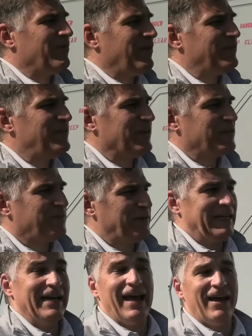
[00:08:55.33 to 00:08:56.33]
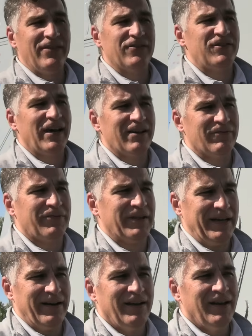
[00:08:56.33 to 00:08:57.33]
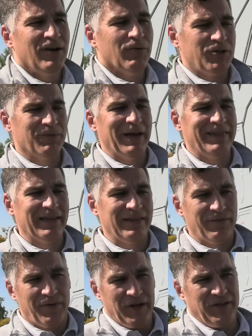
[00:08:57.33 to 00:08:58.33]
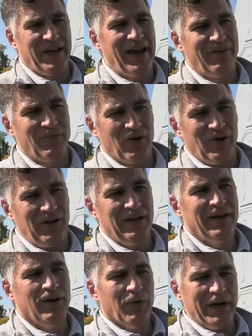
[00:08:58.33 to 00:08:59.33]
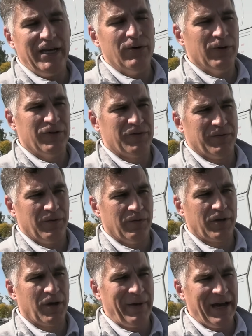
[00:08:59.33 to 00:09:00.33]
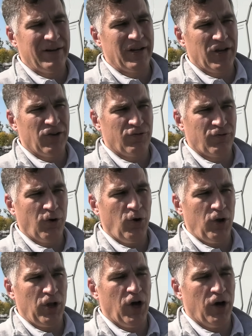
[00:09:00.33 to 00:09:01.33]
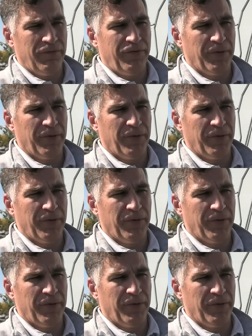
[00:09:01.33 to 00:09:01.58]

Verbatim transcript: of the Sixth Fleet and the Second Fleet, which meant that the Vice Admiral, when he was command and control of